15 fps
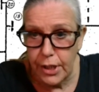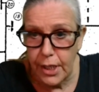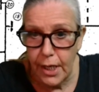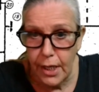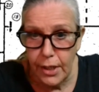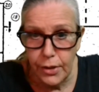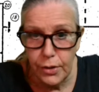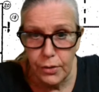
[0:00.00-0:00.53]

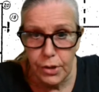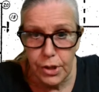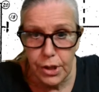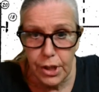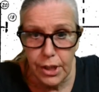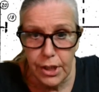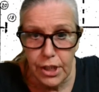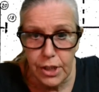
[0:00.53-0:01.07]
Can you
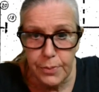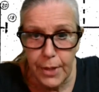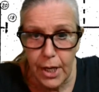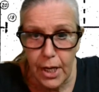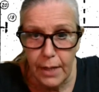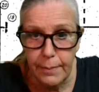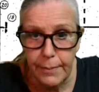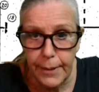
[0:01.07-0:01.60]
see this
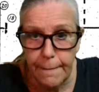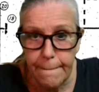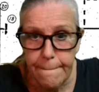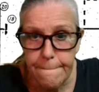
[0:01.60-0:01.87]
behind me?